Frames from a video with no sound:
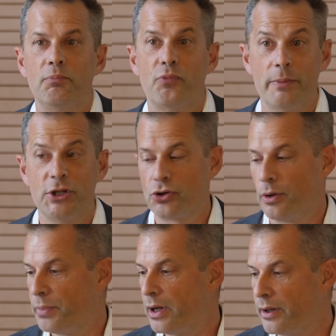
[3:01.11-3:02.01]

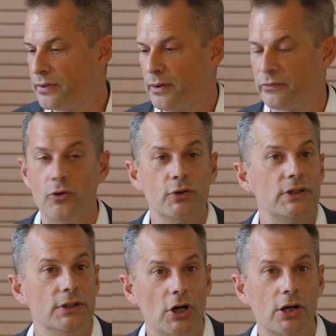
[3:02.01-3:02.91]
premature birth, of course
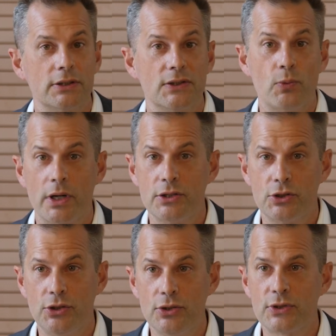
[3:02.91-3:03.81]
the doctors wanted
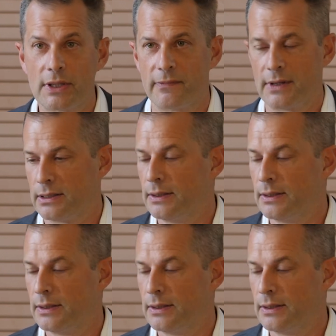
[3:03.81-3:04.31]
to do something.